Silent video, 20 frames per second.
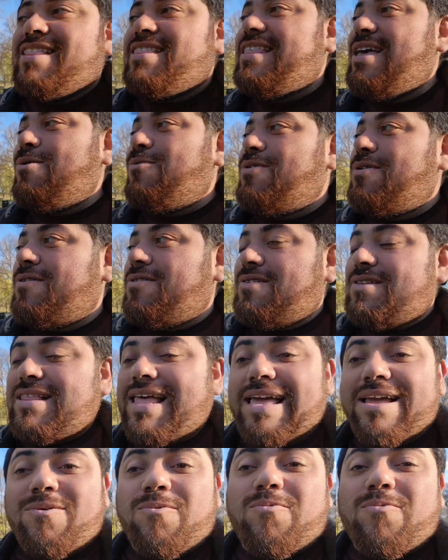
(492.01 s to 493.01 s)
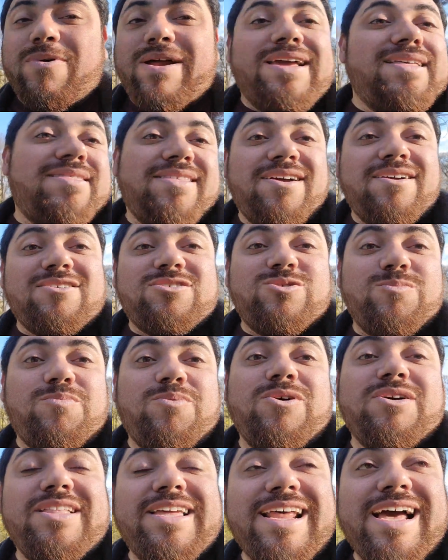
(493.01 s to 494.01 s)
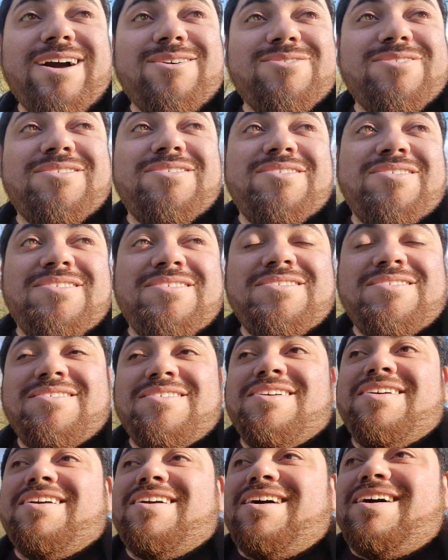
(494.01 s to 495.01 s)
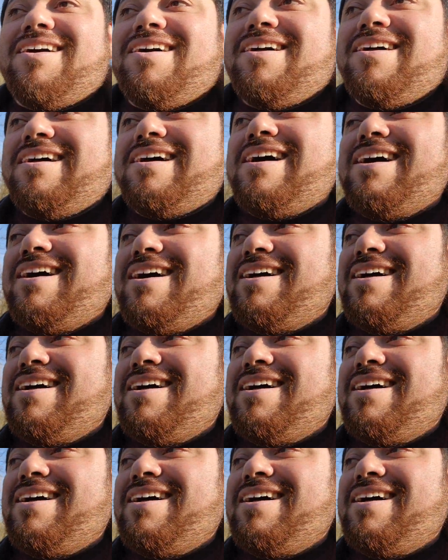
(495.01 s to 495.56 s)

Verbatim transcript: they were like right there to point it out. Uh,